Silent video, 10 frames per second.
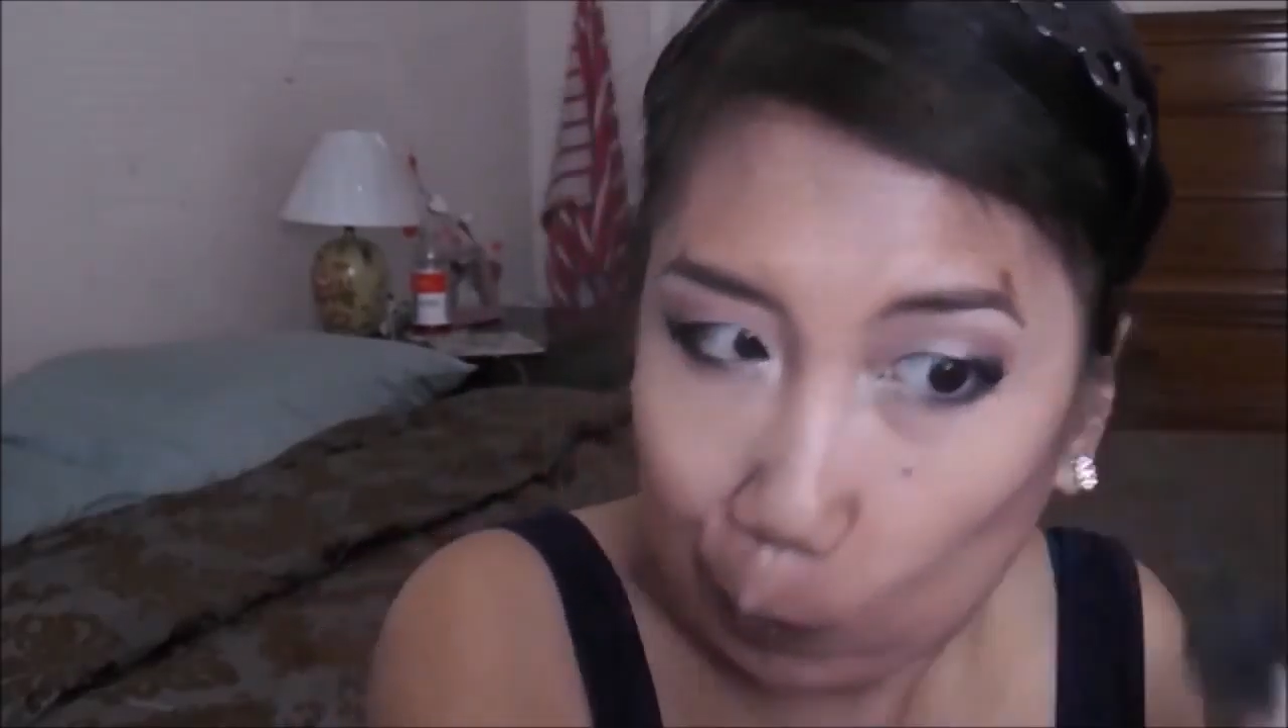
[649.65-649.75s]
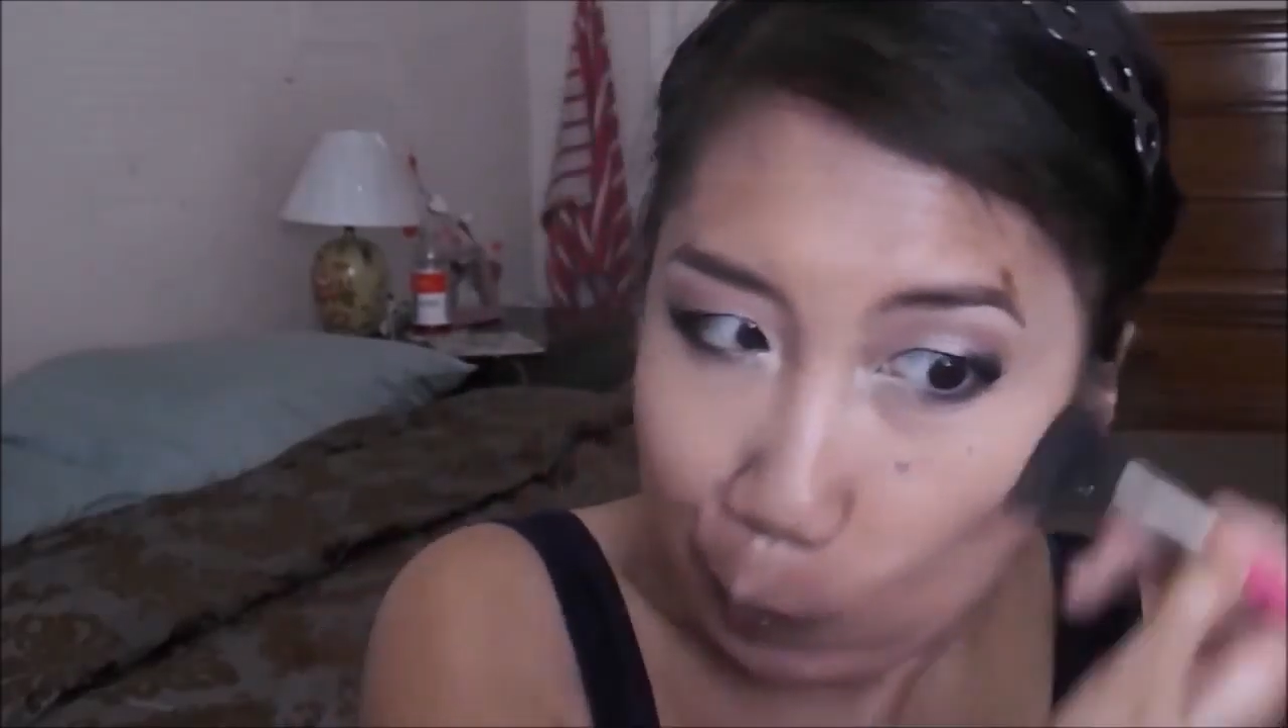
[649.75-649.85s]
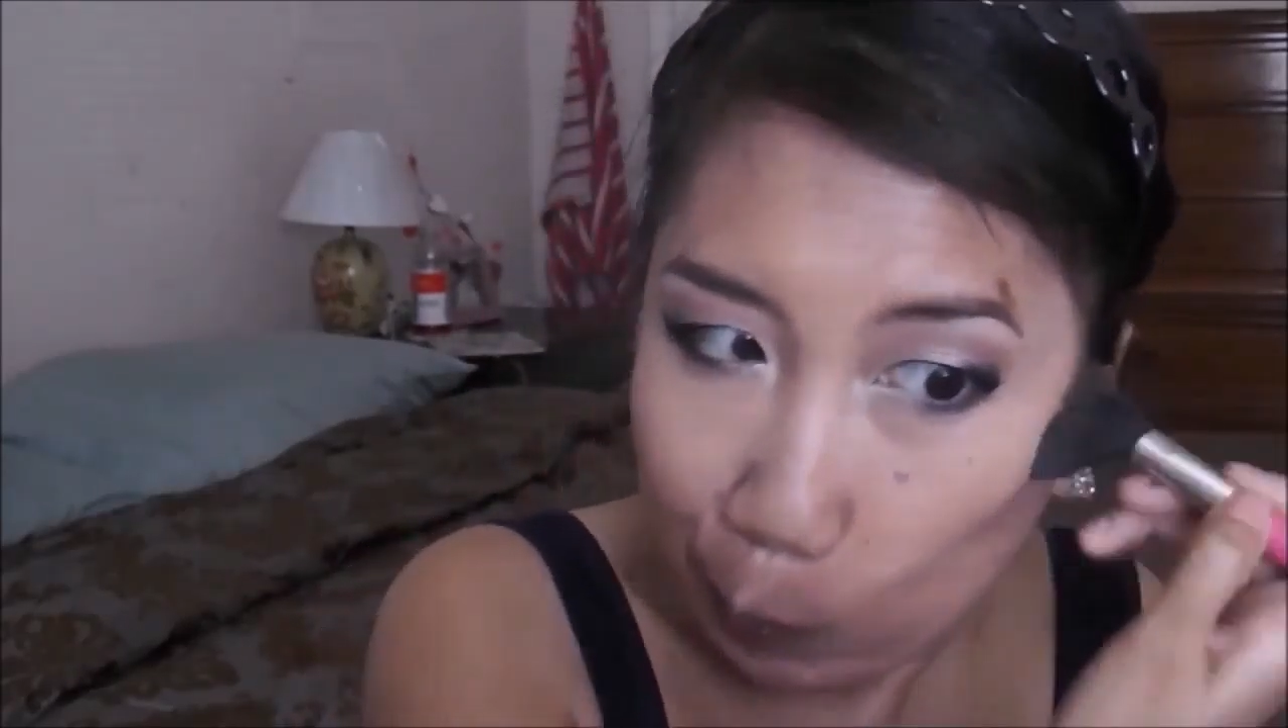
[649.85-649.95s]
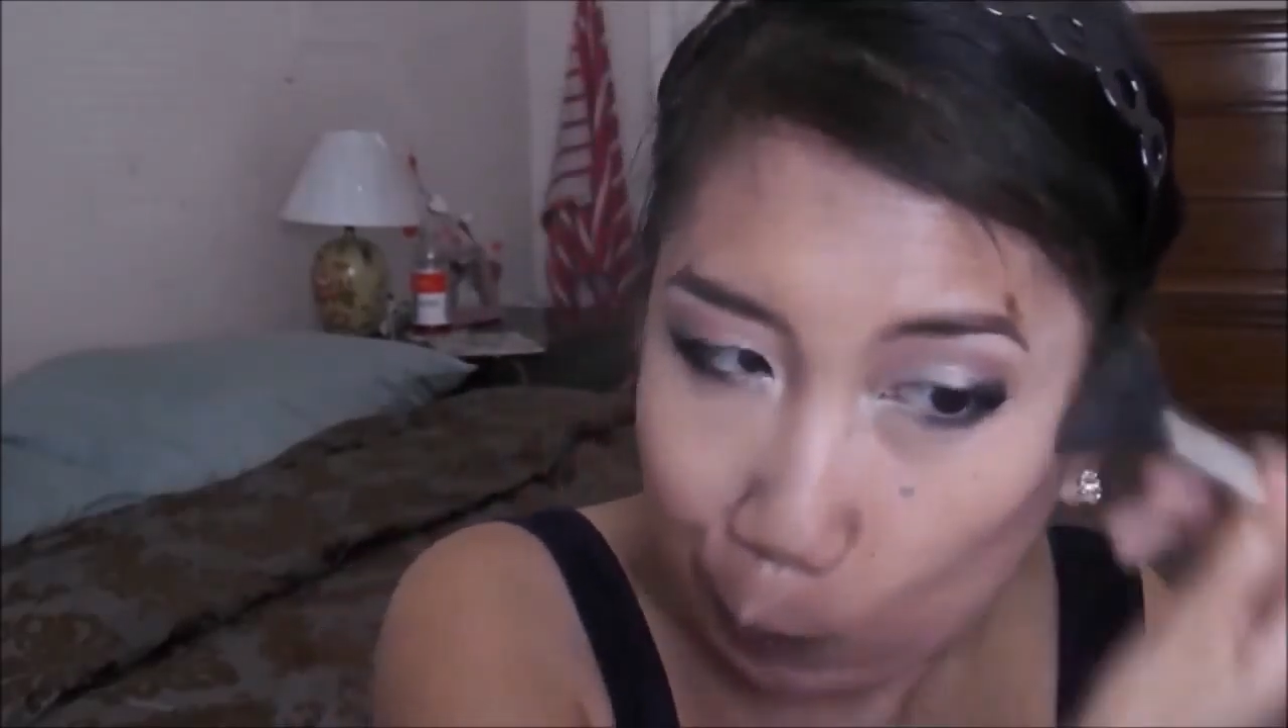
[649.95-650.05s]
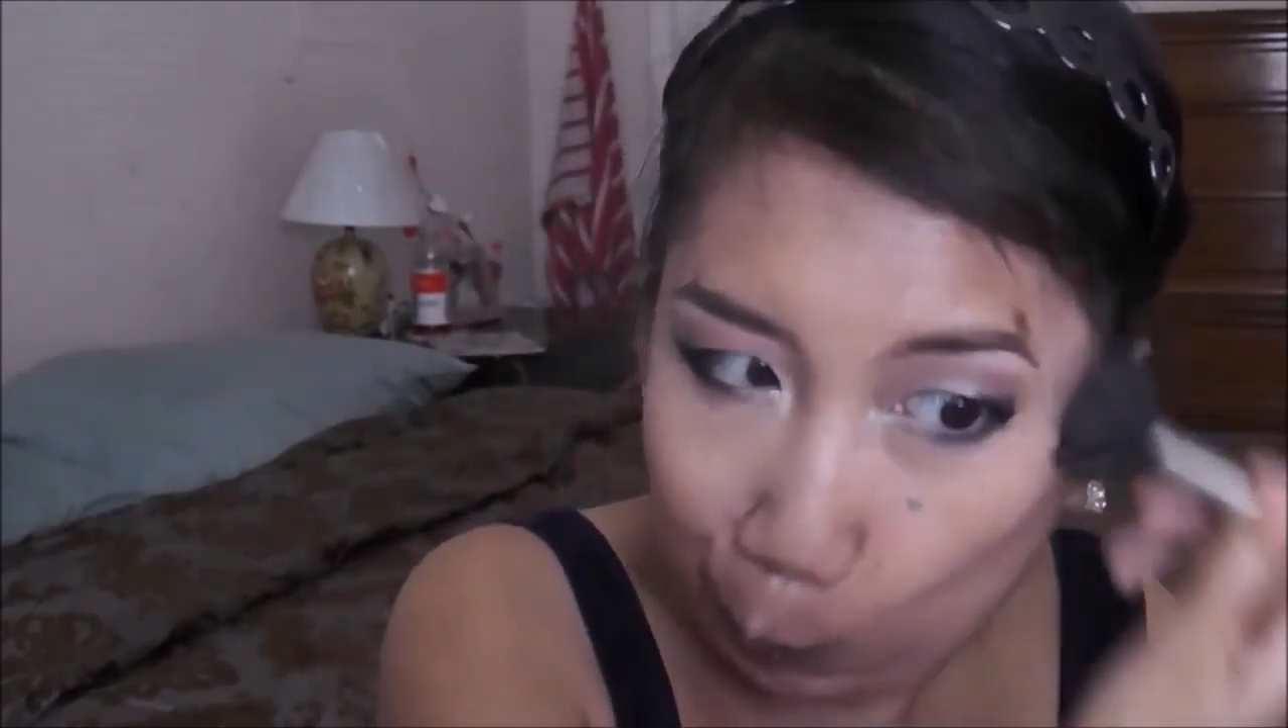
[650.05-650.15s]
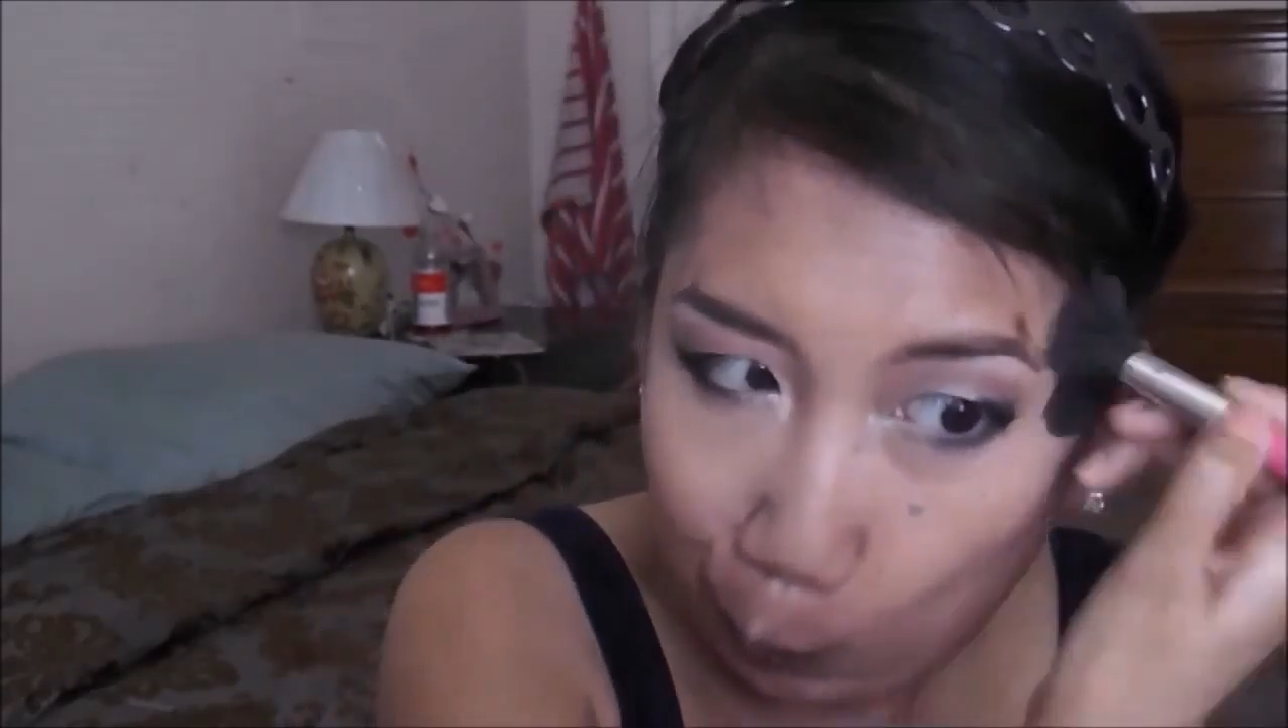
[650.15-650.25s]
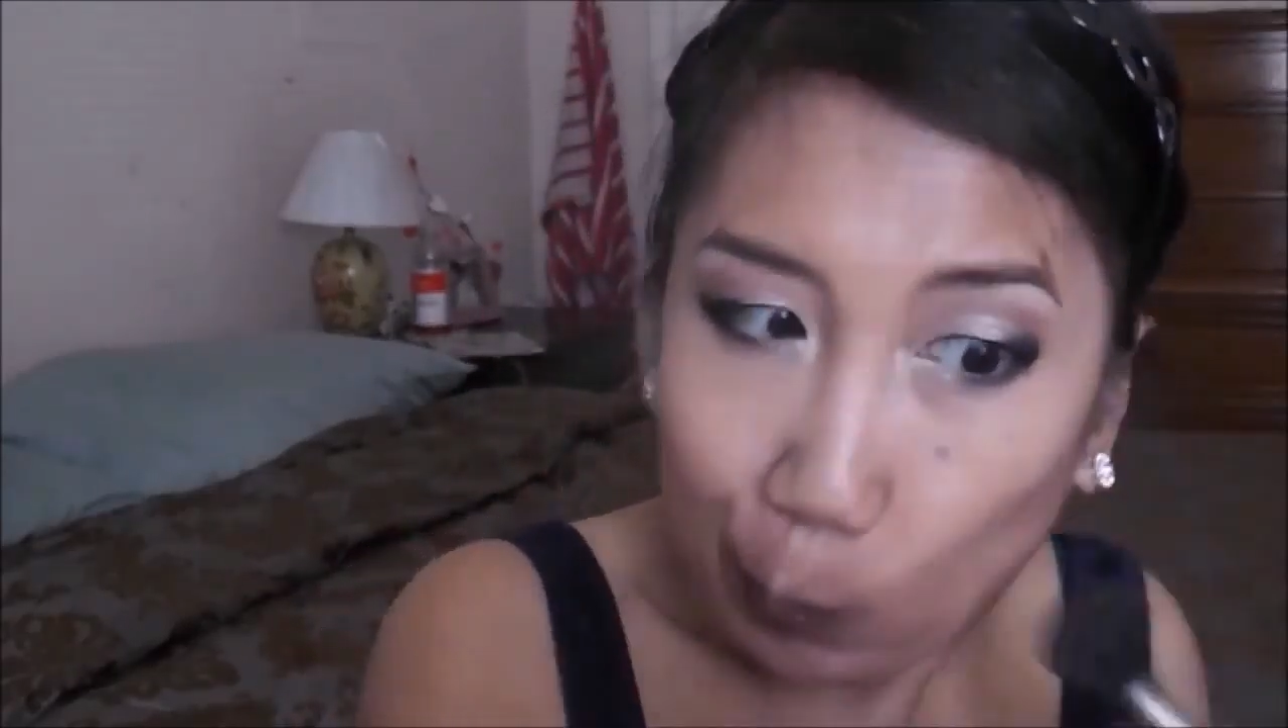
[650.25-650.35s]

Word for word: blush brush